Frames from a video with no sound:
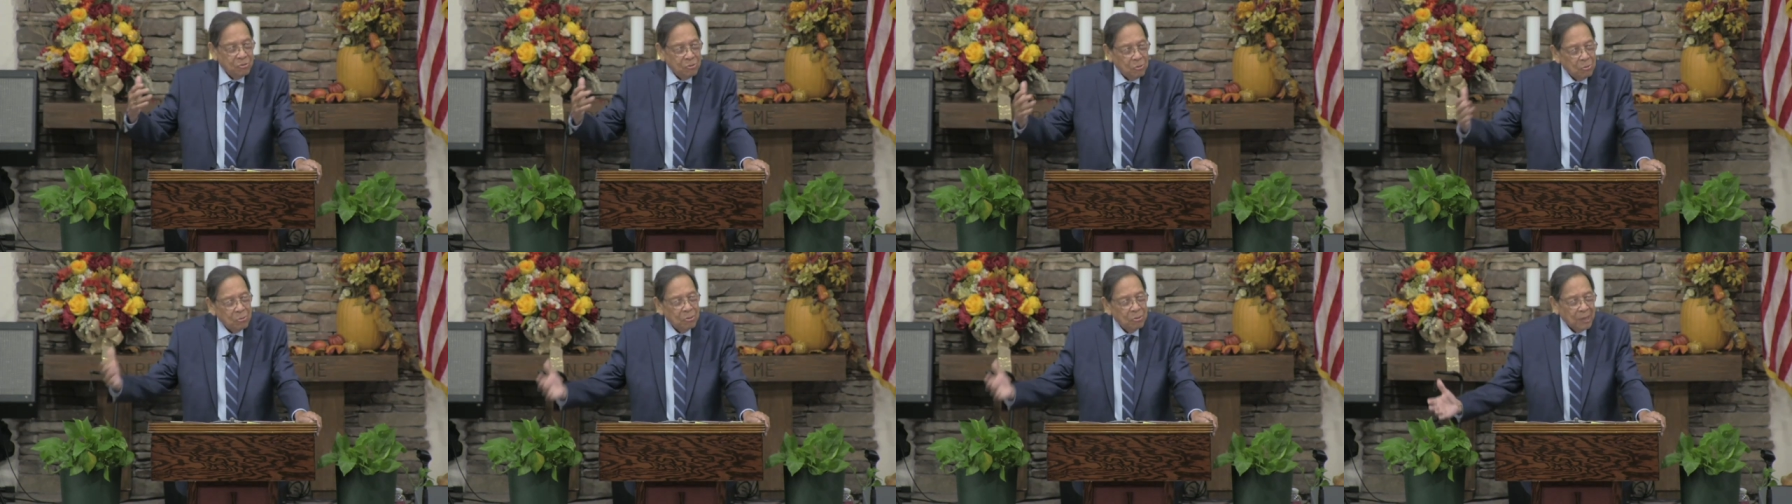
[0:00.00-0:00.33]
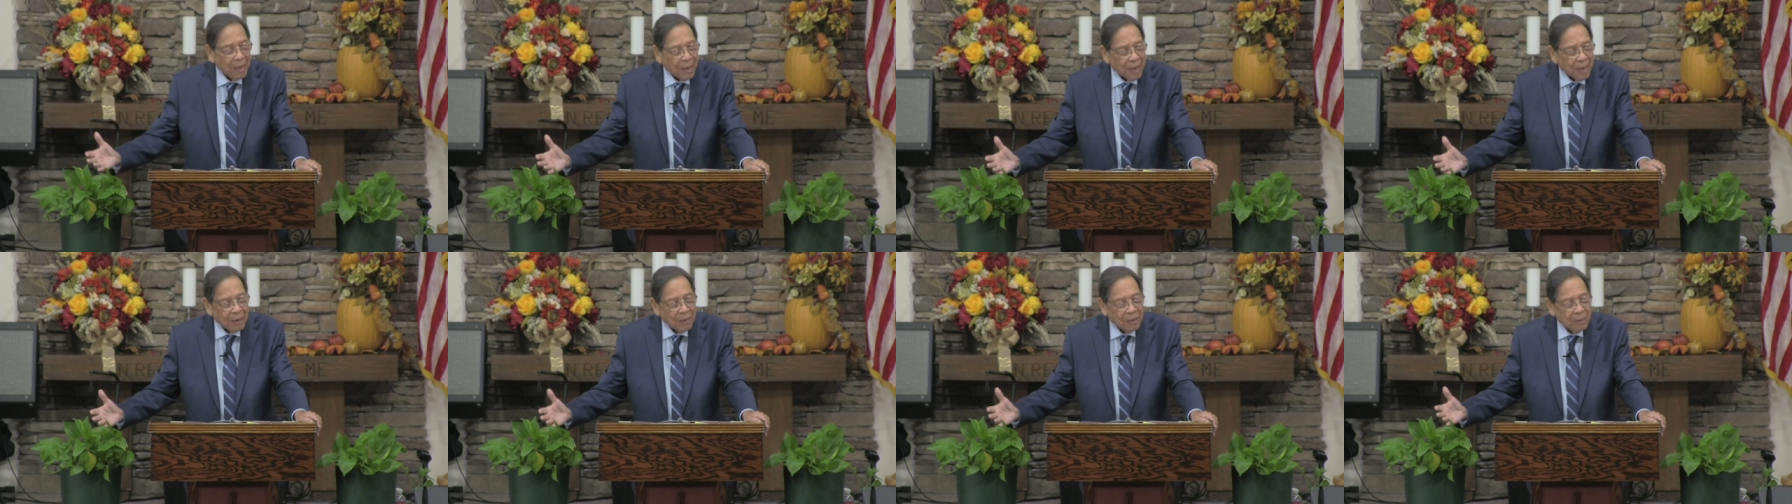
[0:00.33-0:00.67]
do
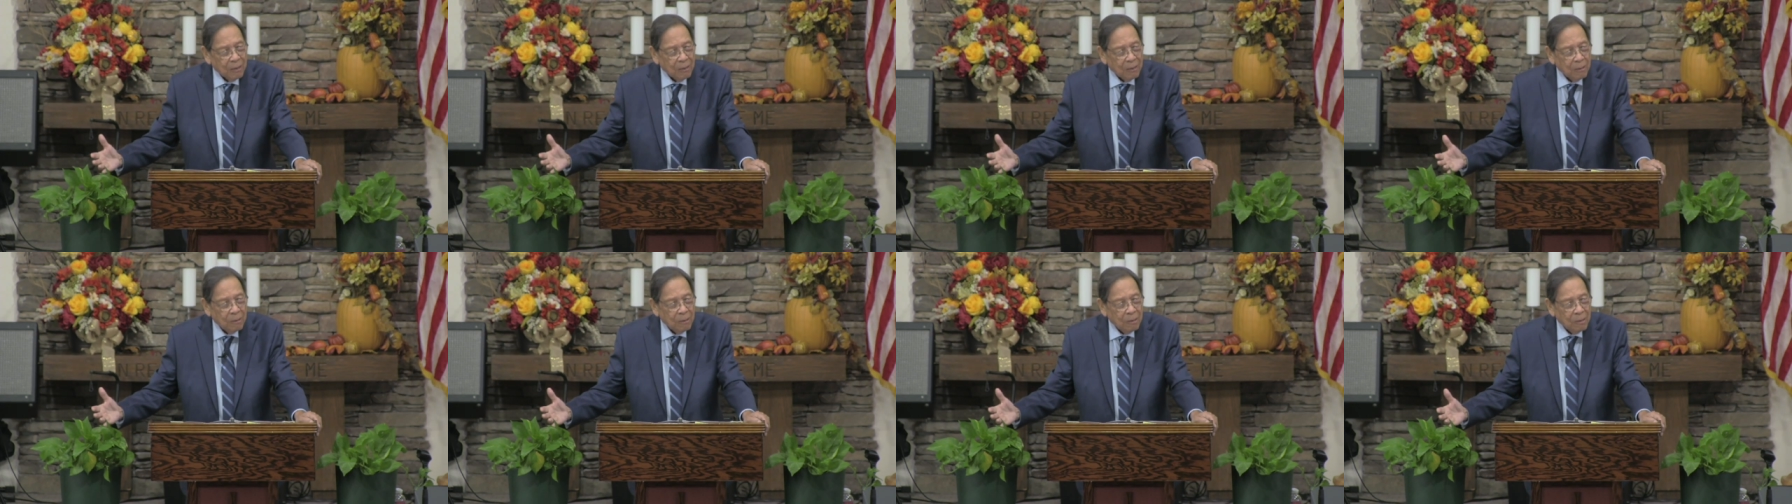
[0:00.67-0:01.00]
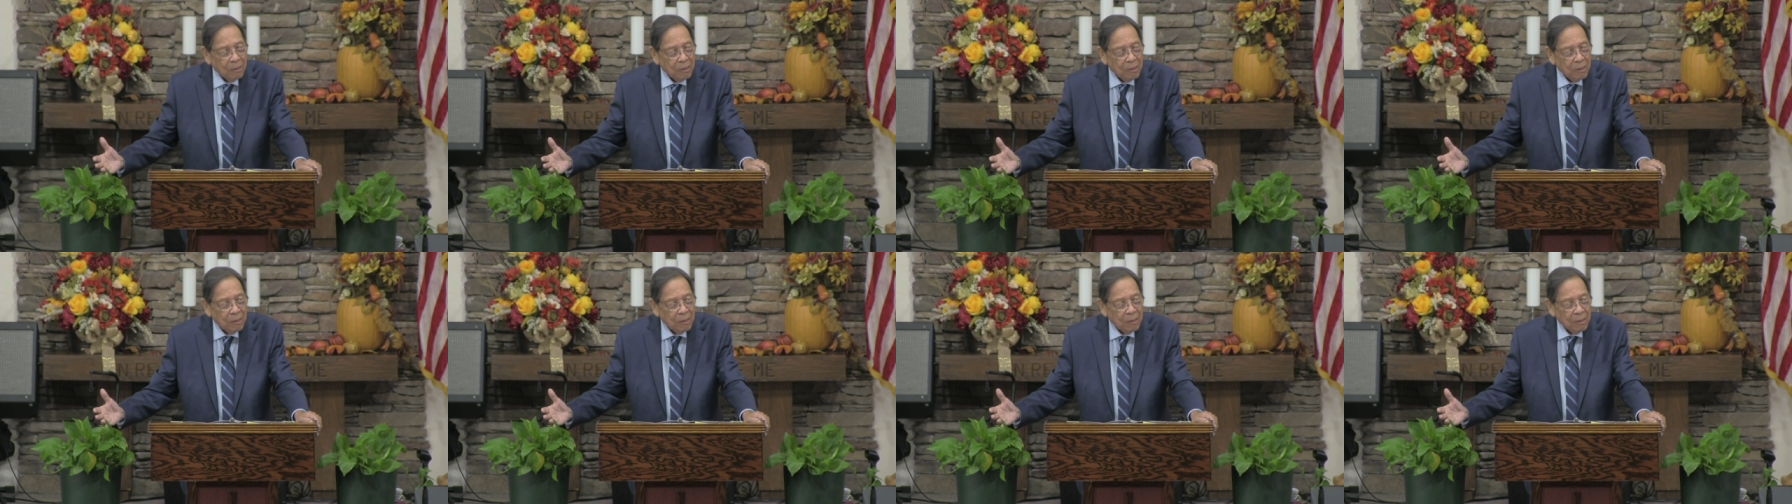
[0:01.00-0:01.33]
that.
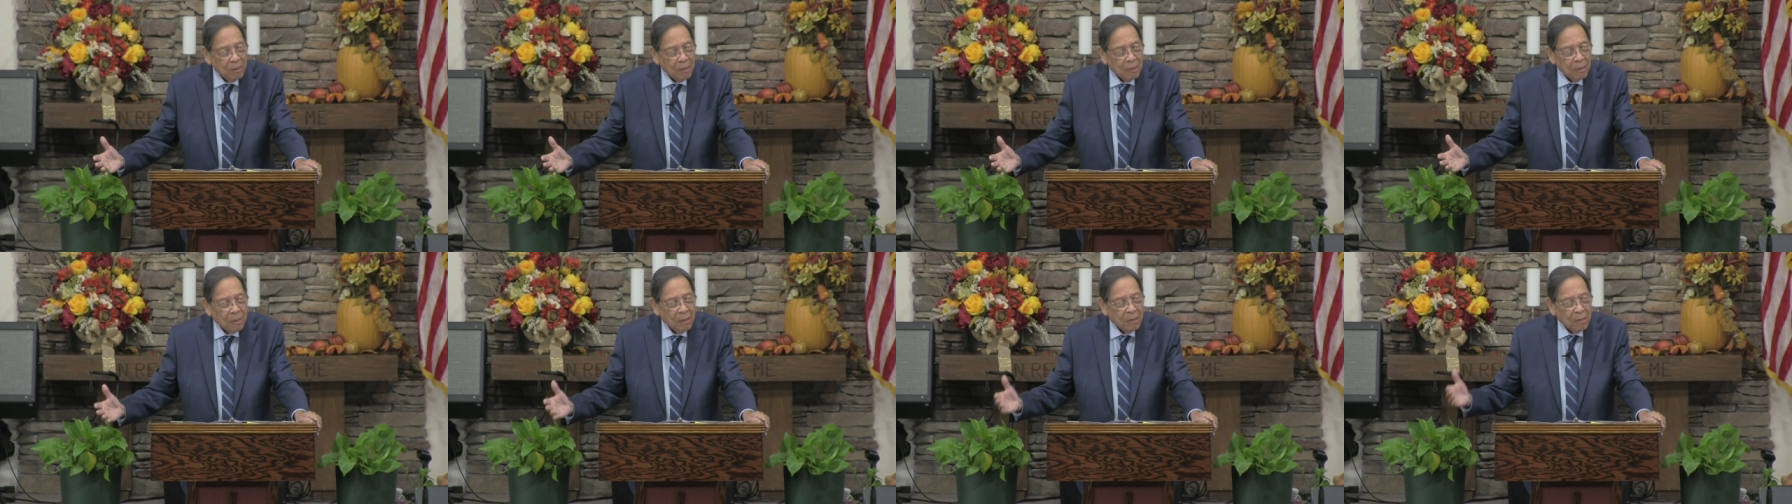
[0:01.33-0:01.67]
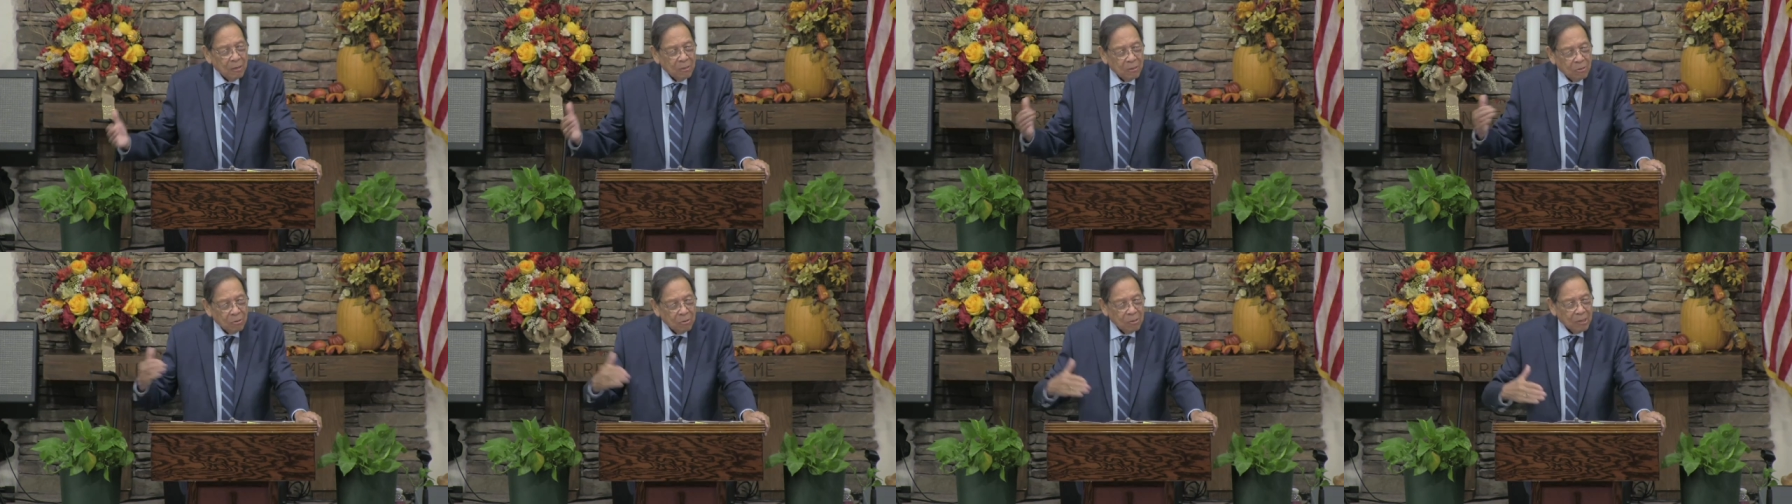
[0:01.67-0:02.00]

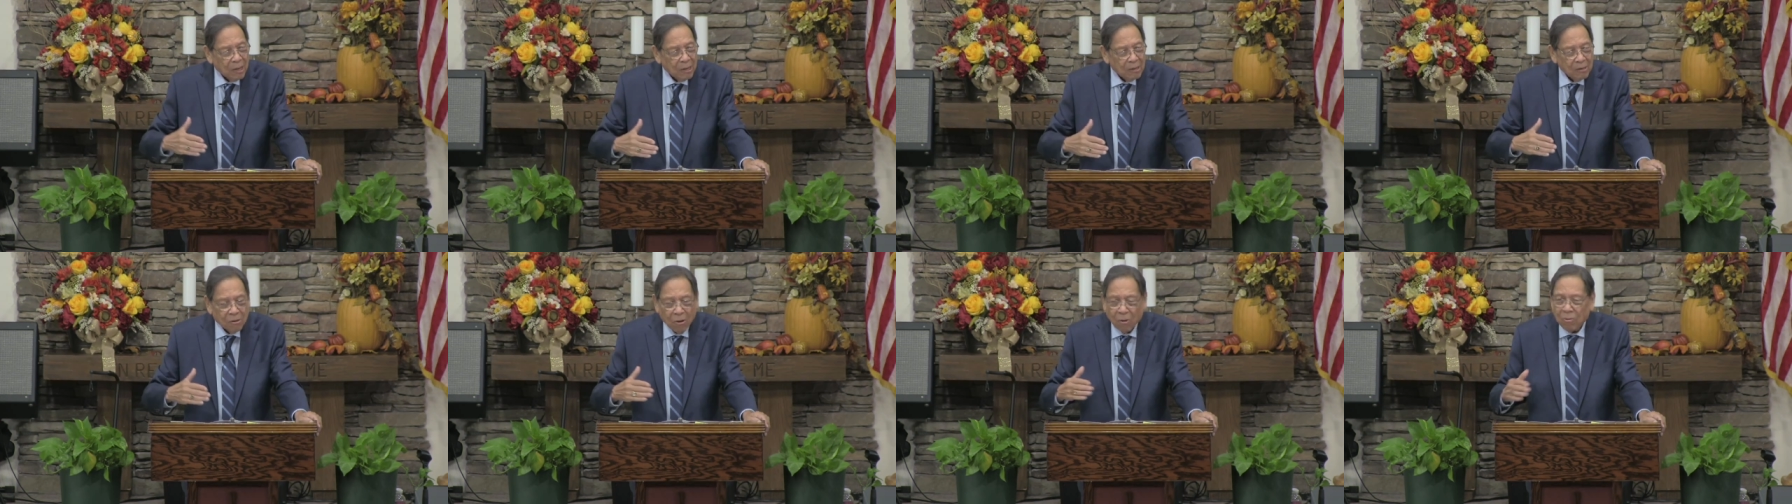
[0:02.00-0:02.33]
Do that.